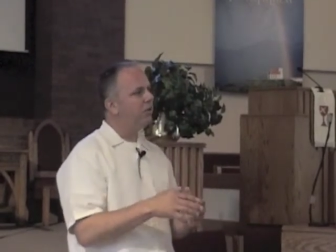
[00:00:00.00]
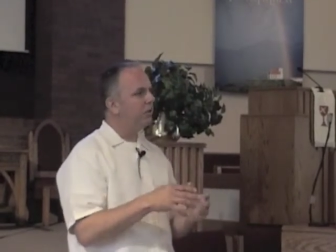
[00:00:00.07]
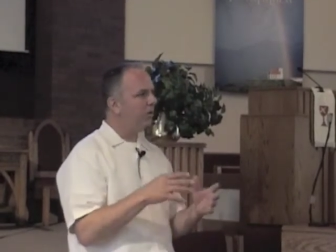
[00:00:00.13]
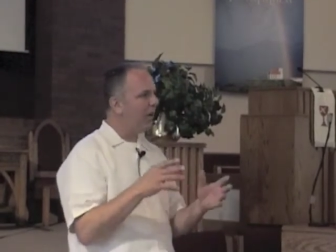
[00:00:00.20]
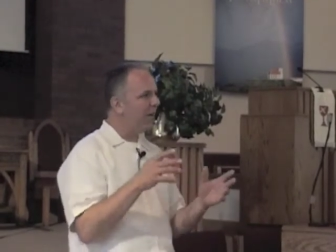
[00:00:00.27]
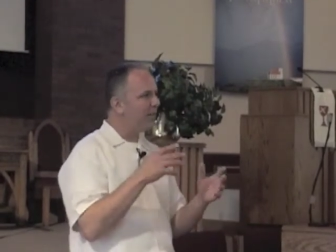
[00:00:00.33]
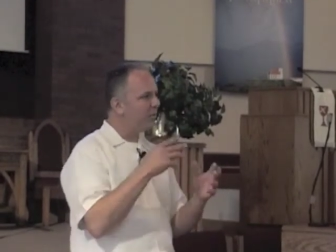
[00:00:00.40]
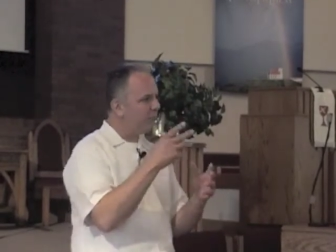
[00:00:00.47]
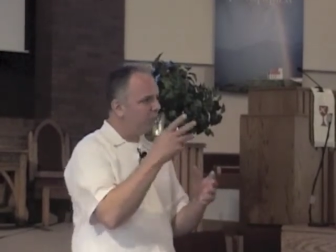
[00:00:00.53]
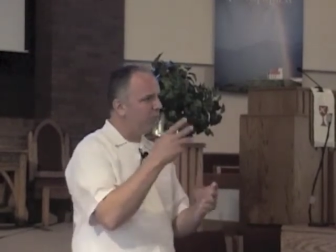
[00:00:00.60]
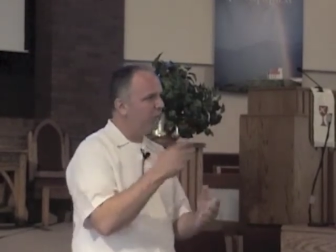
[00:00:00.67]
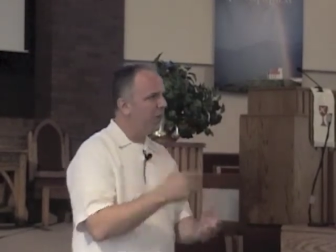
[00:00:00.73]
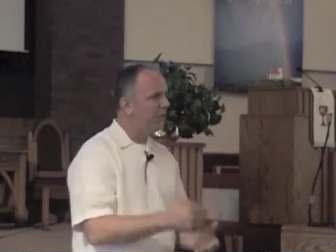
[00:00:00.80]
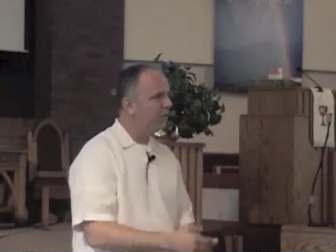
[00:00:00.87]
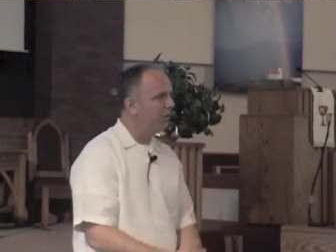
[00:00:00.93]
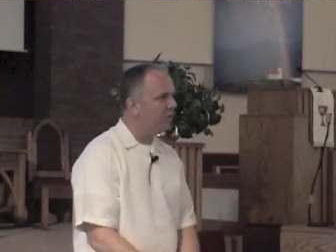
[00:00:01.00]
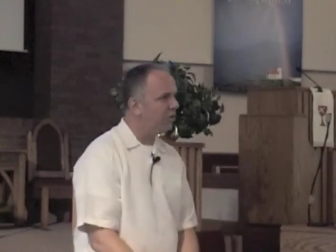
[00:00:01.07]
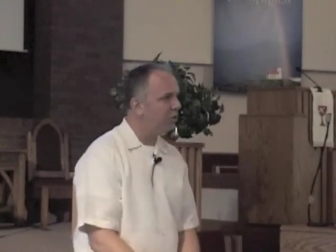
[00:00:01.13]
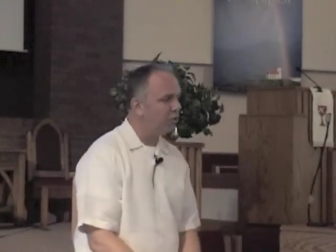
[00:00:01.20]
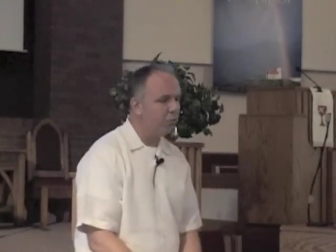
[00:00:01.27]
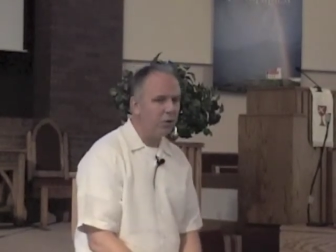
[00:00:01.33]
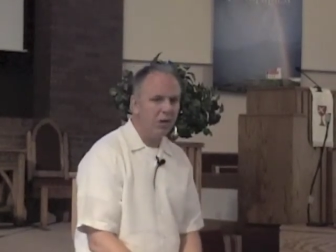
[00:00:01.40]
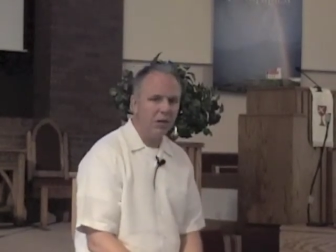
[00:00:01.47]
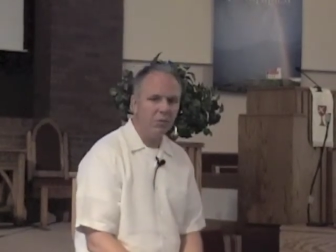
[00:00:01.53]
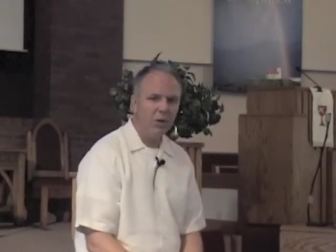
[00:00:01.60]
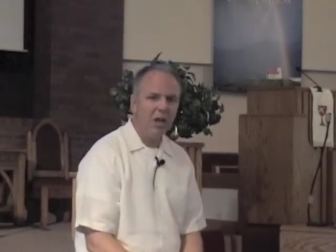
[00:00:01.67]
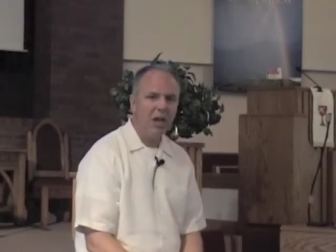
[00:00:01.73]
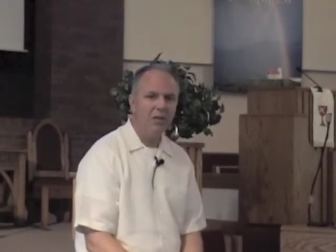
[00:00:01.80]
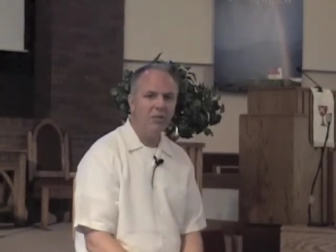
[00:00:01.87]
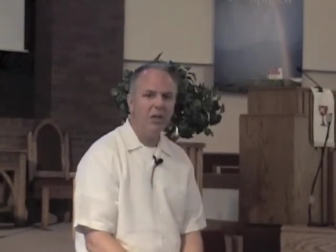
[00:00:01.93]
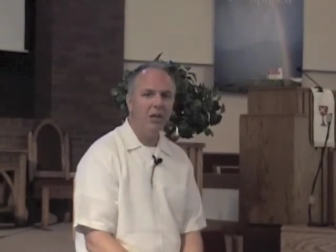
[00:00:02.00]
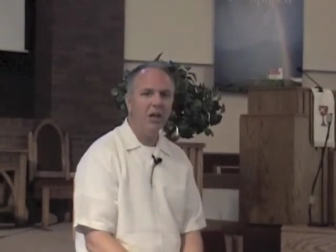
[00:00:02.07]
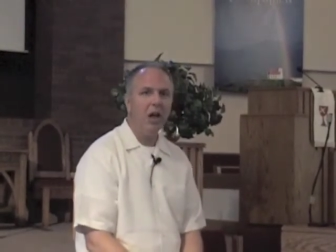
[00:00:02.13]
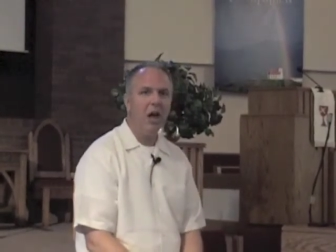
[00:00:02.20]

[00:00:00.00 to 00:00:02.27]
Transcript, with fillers: the last piece of these three, we have the